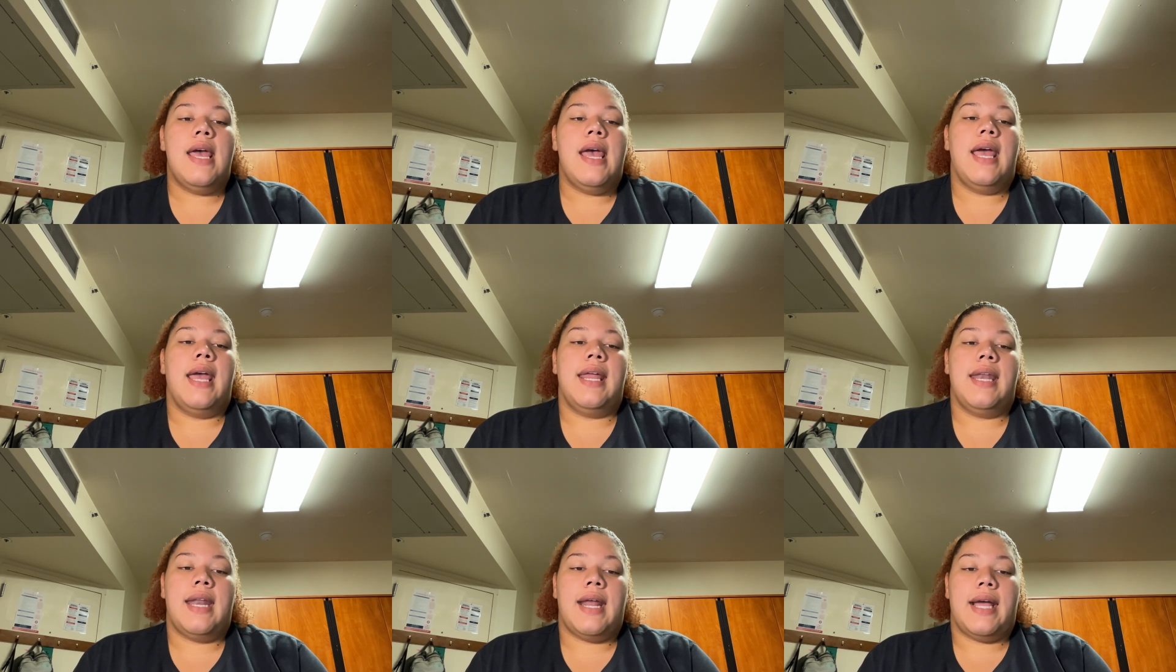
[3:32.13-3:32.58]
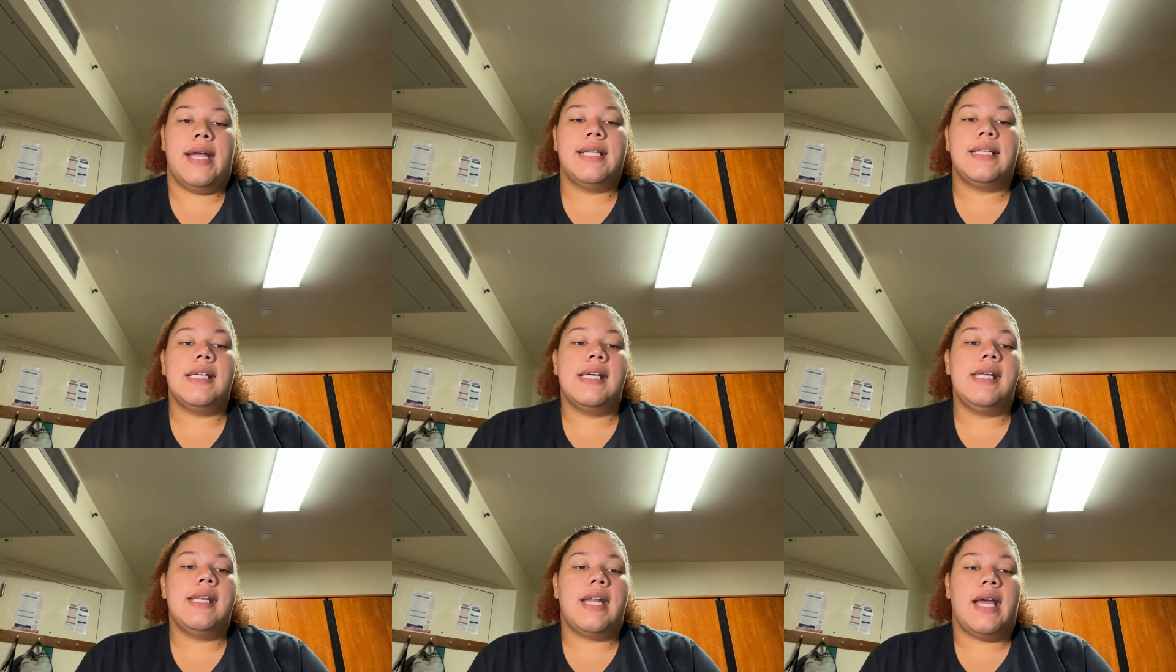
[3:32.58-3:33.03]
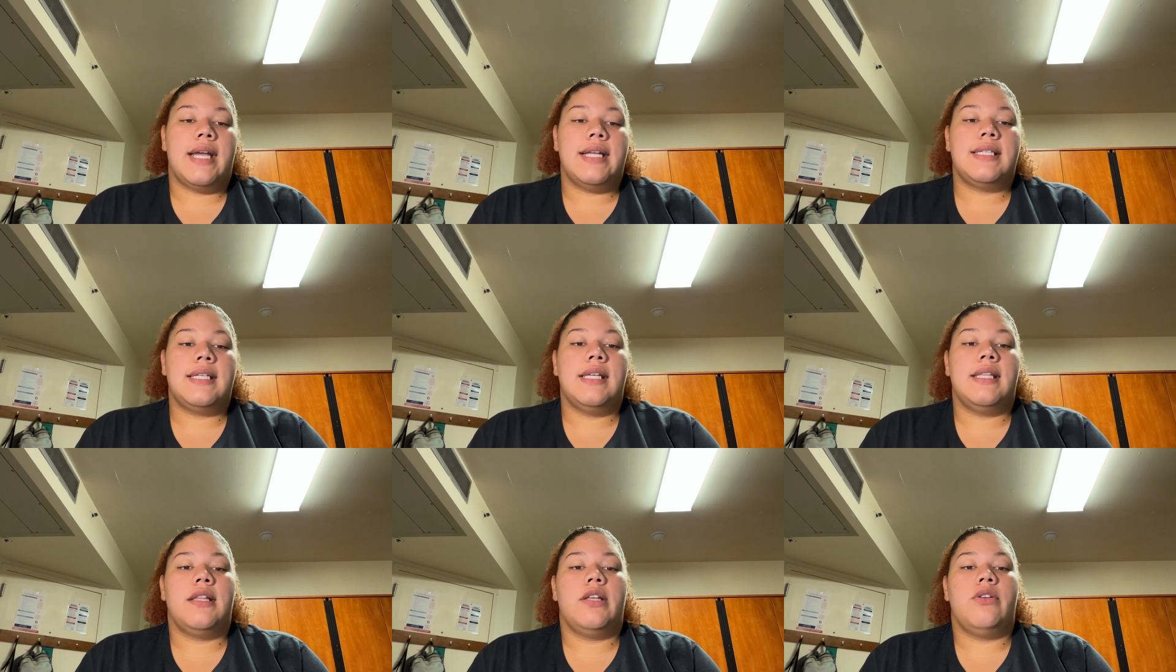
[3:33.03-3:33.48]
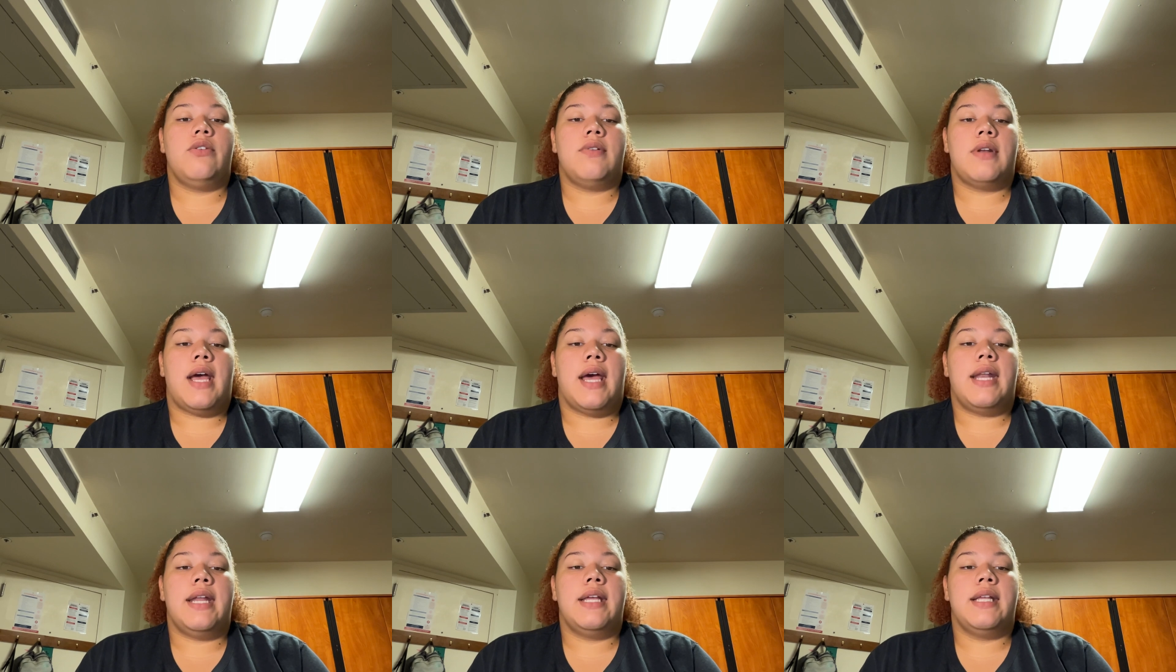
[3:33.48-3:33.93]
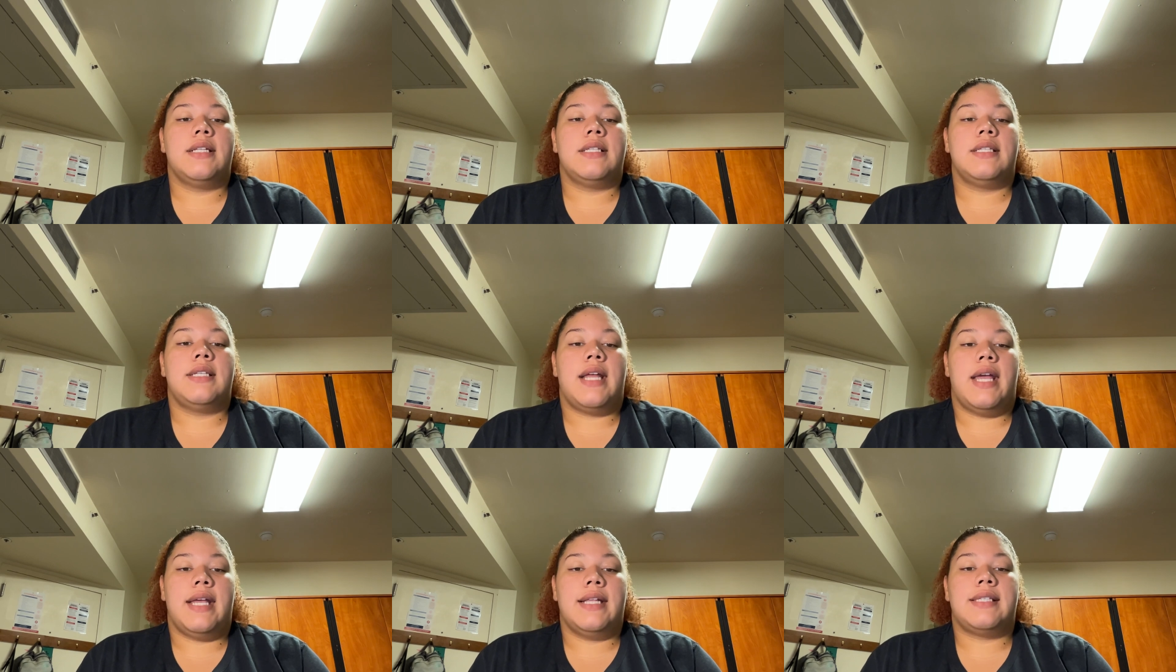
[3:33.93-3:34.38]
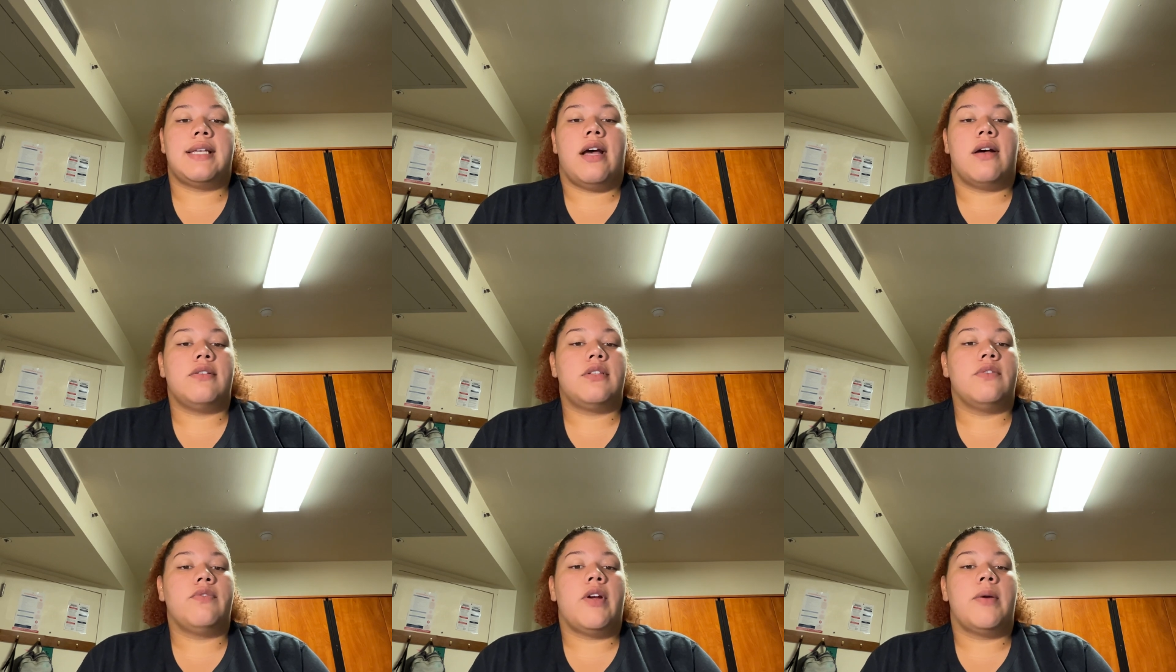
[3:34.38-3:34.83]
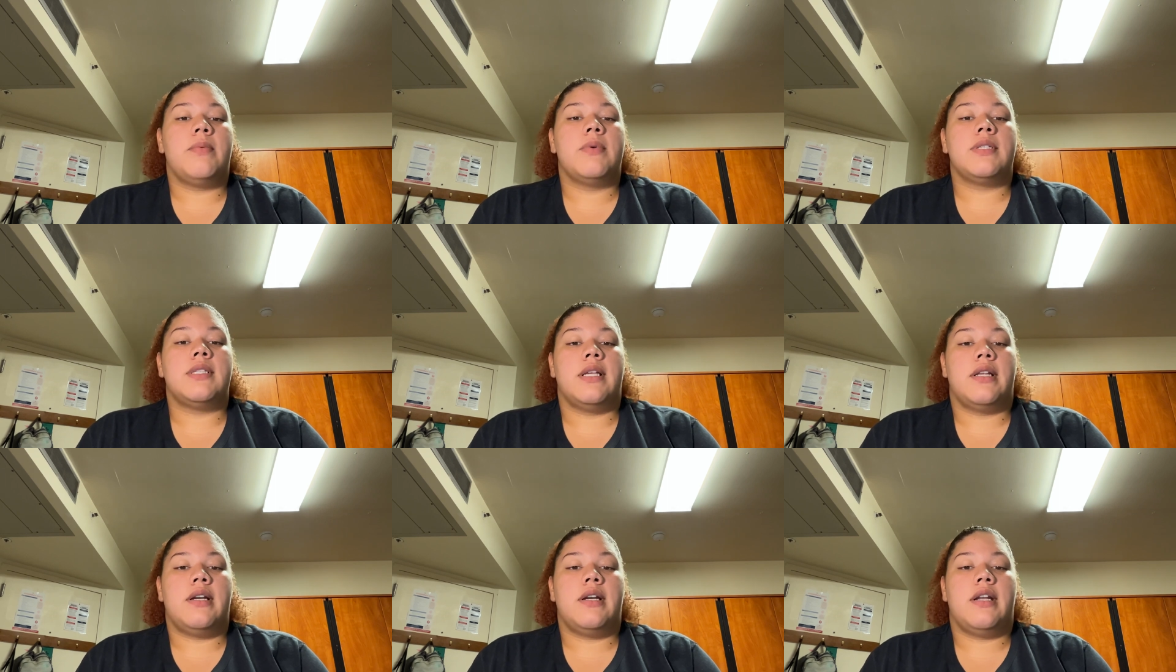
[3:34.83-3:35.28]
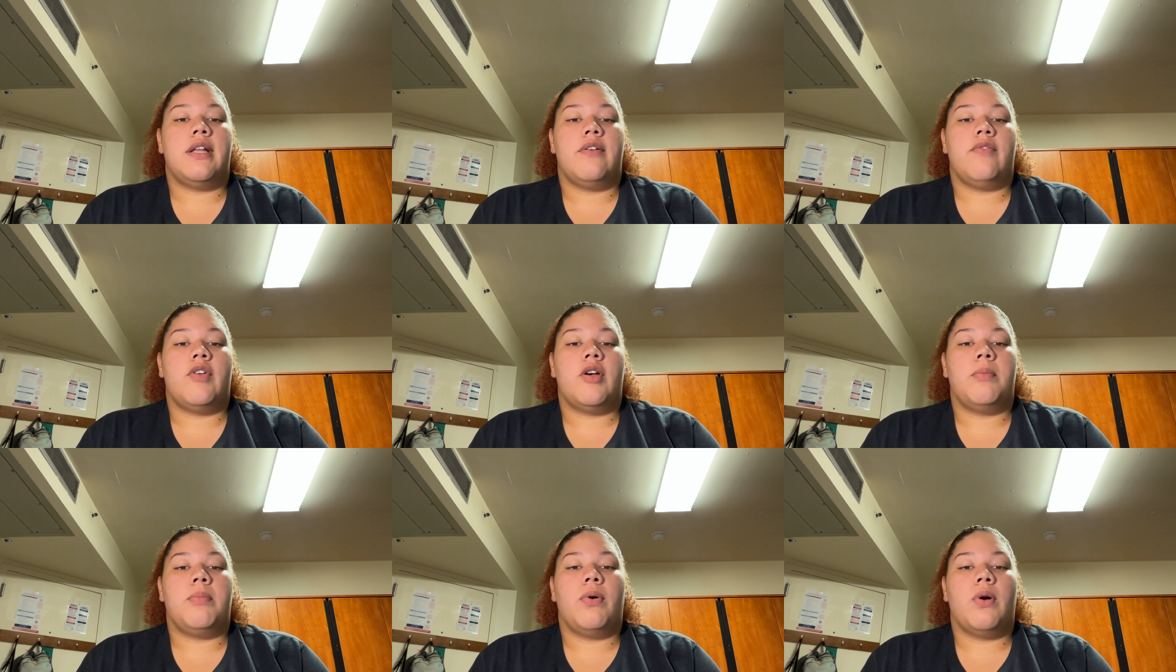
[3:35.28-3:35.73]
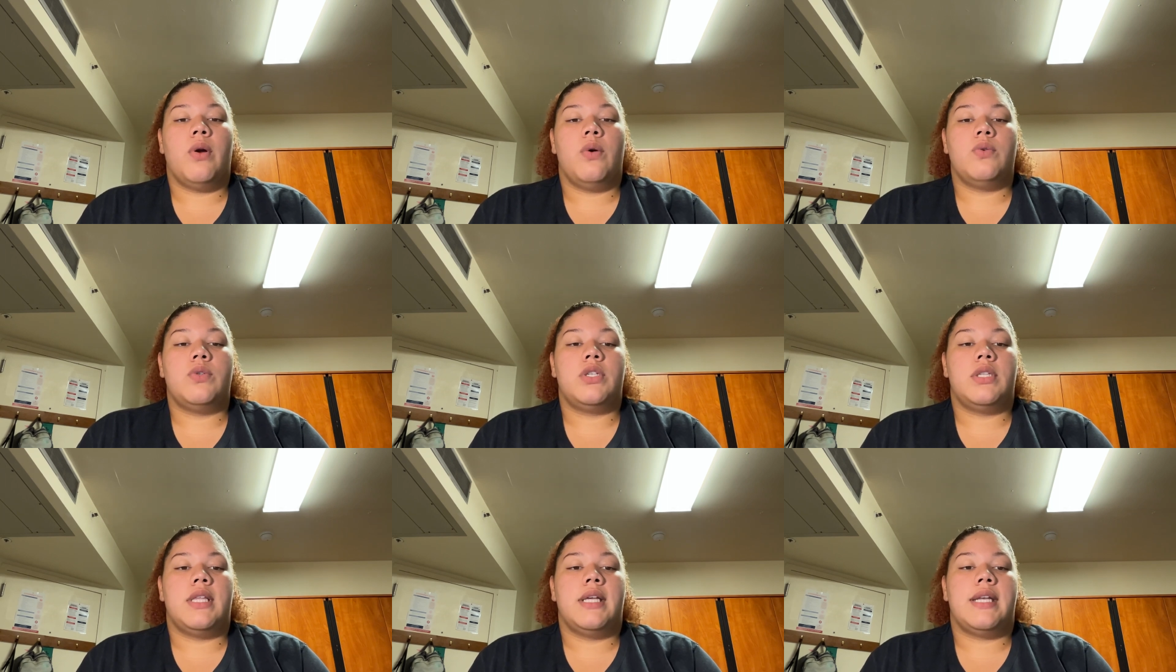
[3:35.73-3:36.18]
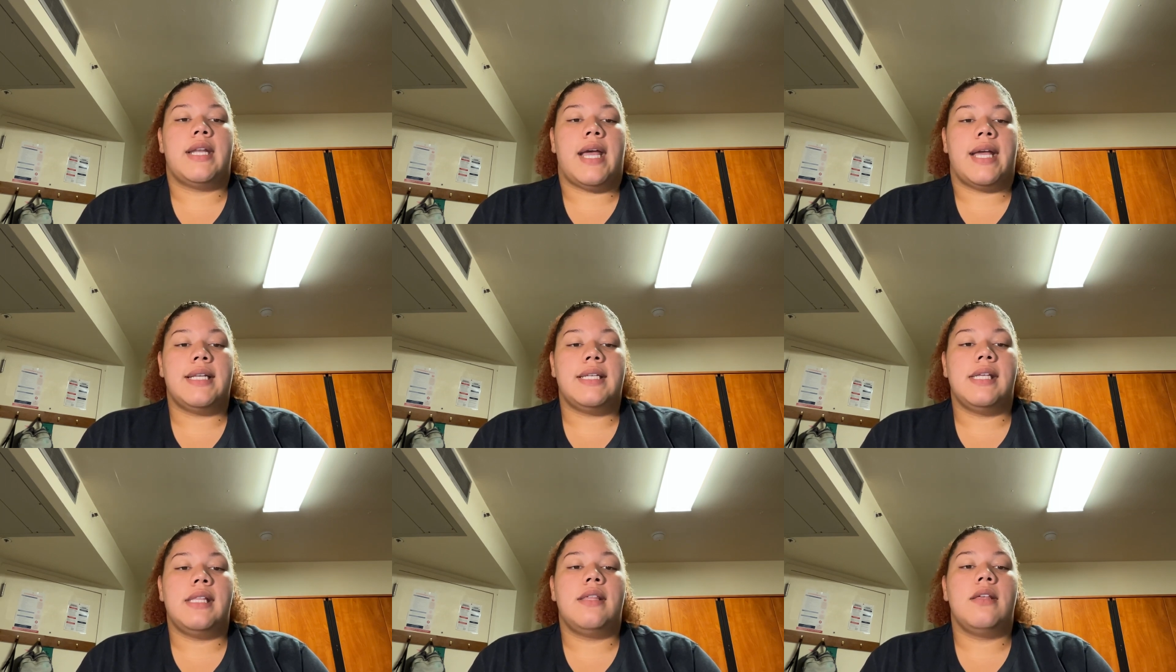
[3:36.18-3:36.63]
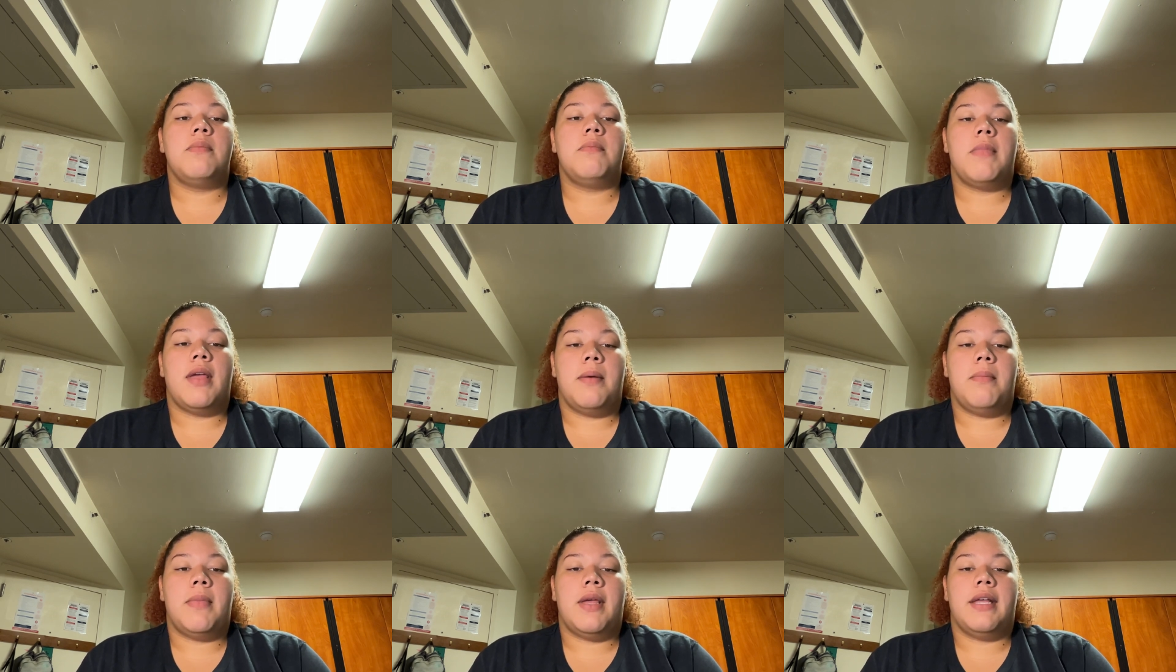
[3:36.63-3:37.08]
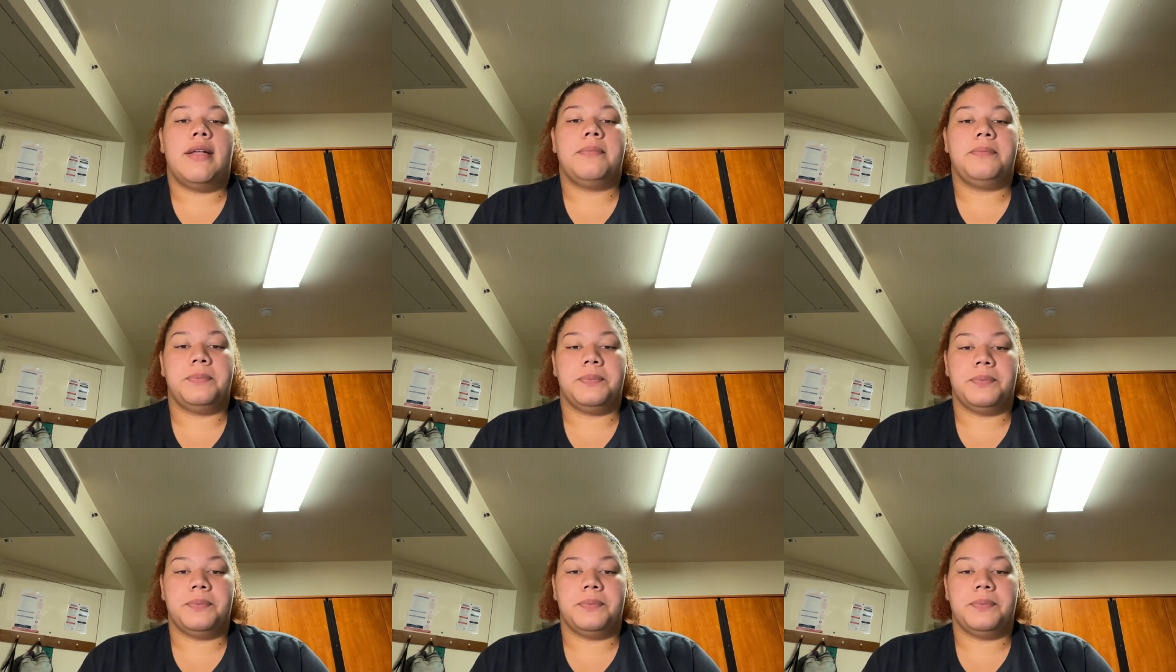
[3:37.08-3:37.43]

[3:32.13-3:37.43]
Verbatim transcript: In 1919, the United States House of Representatives approached the 19th Amendment